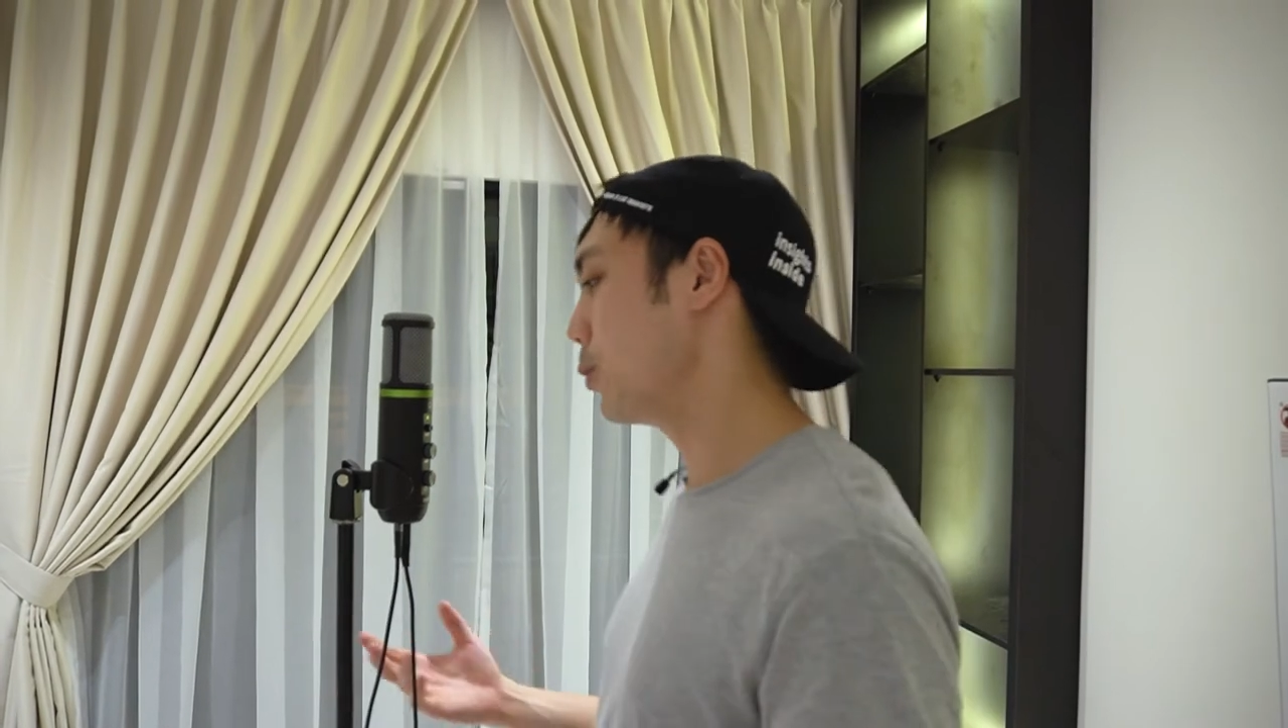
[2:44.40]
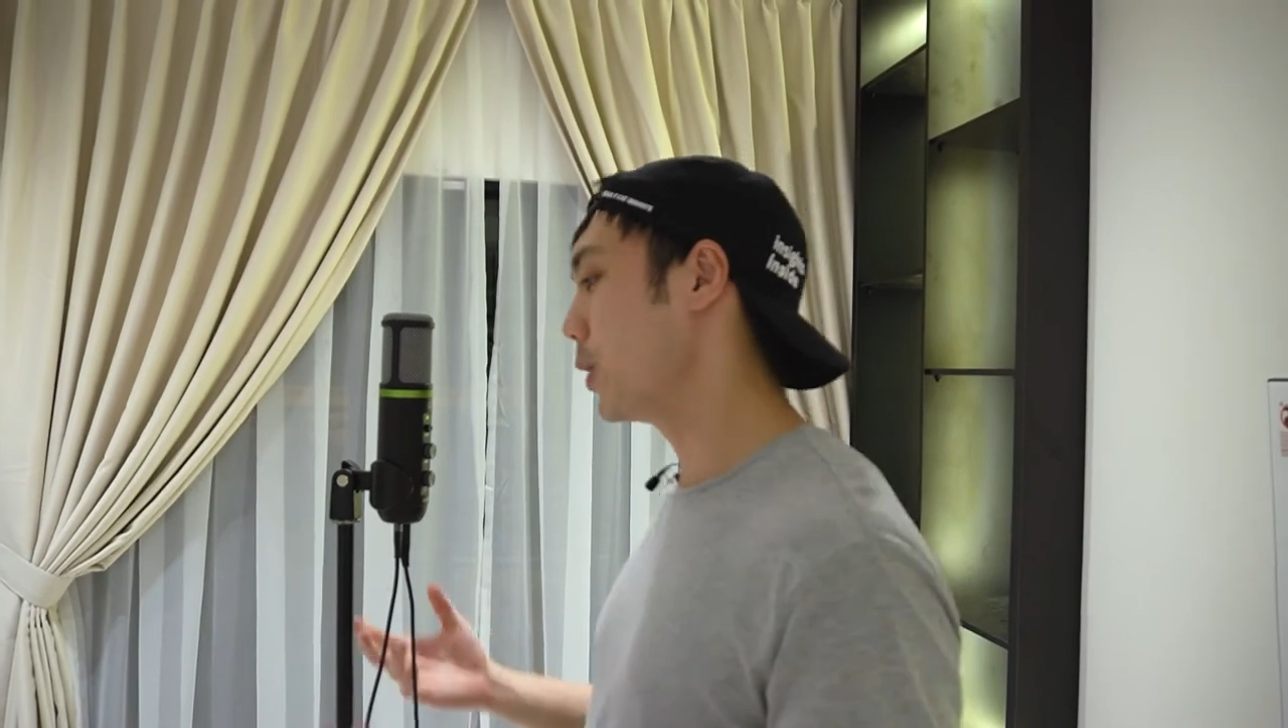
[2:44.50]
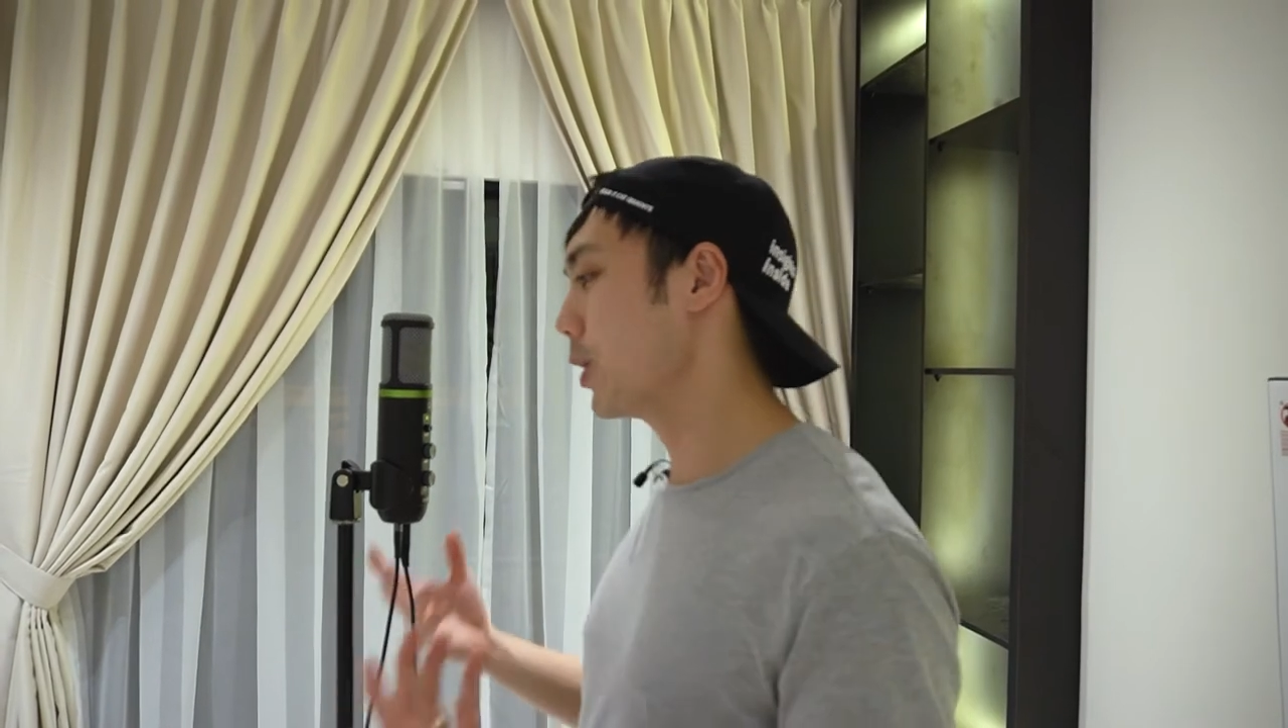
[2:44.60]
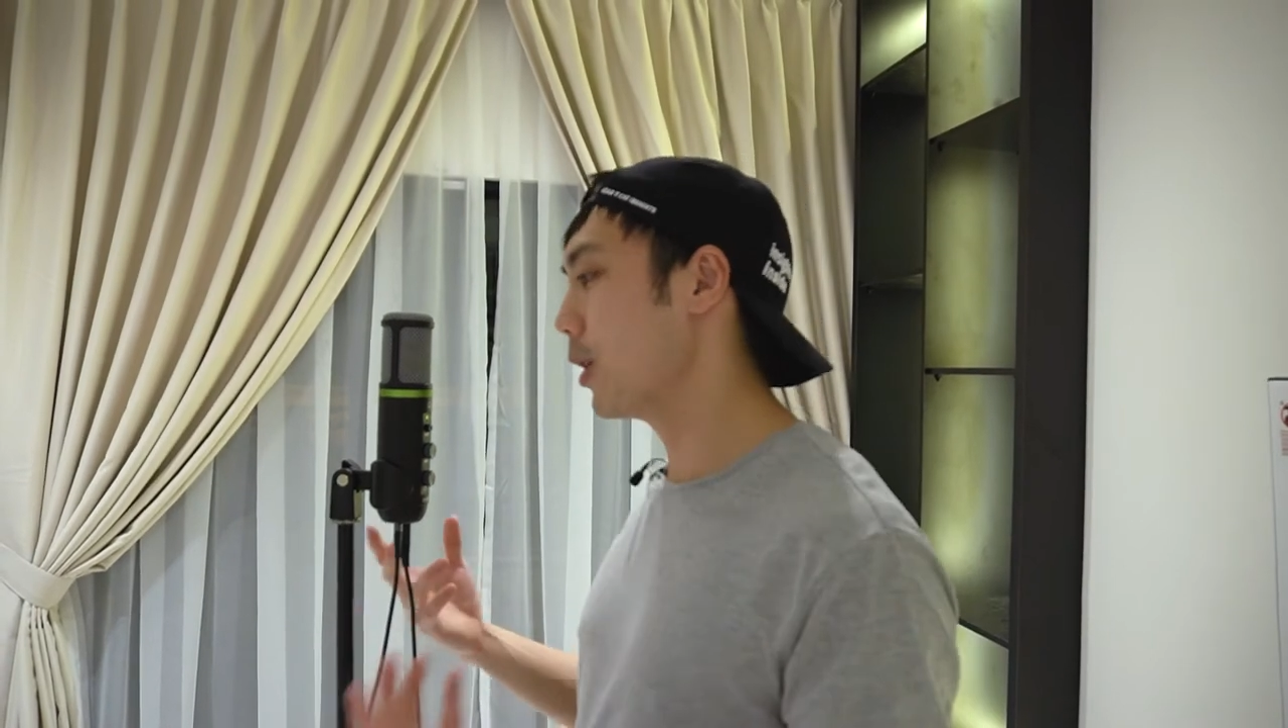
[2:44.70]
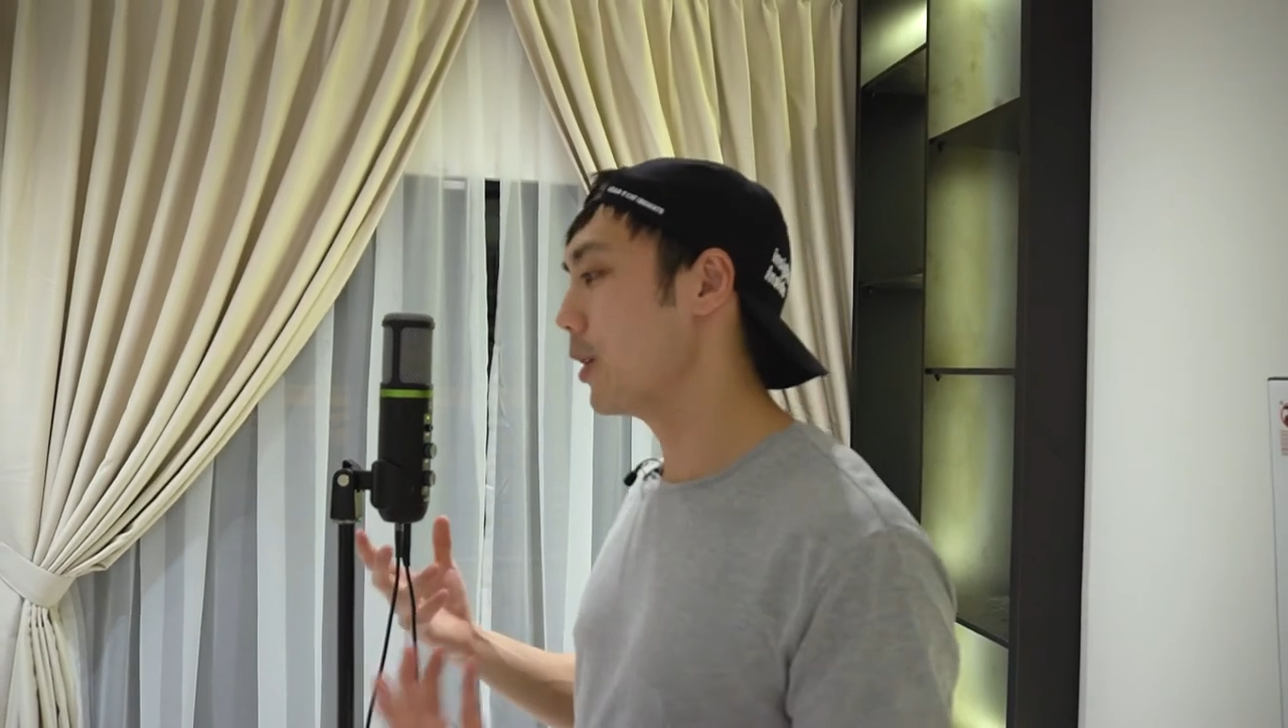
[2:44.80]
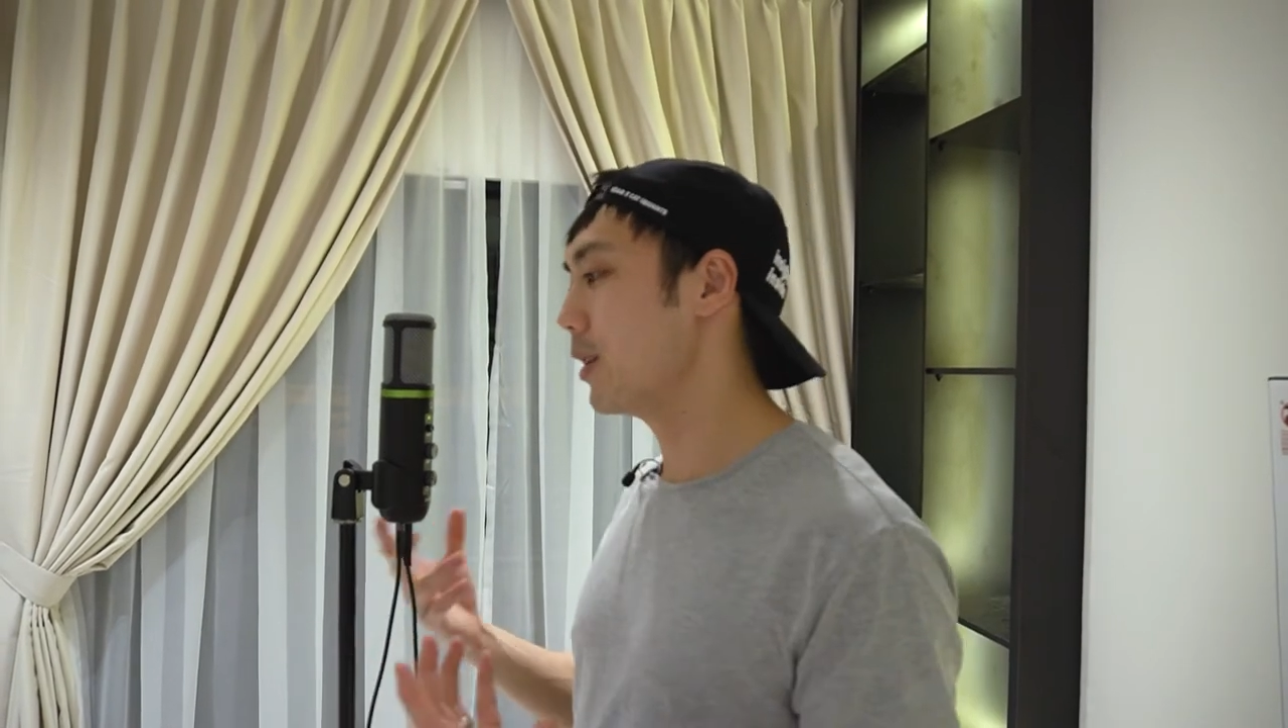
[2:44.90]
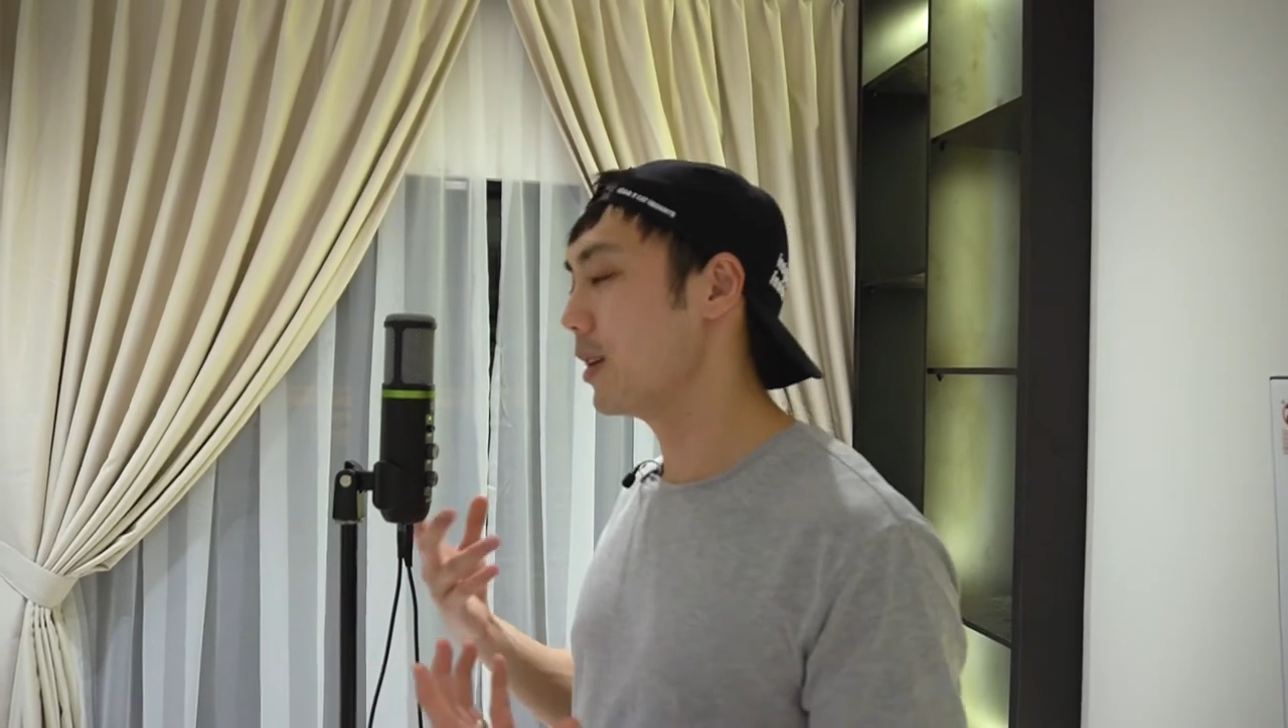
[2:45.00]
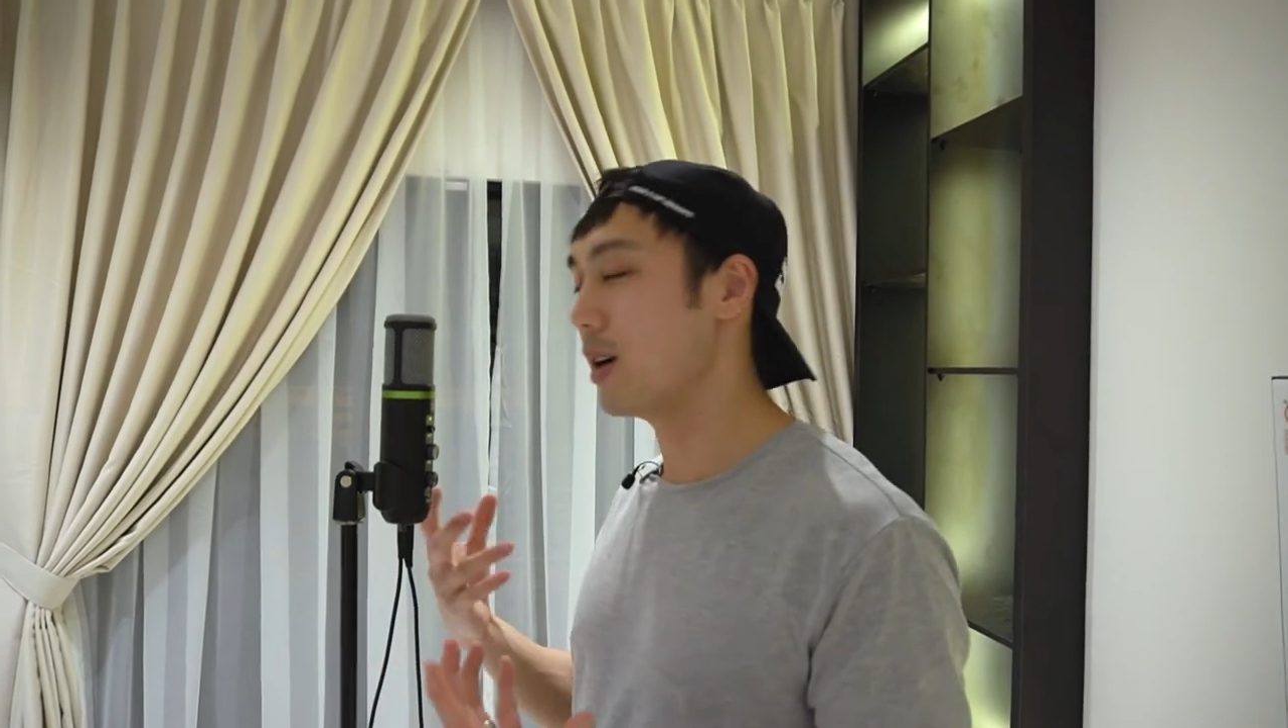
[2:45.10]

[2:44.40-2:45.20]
record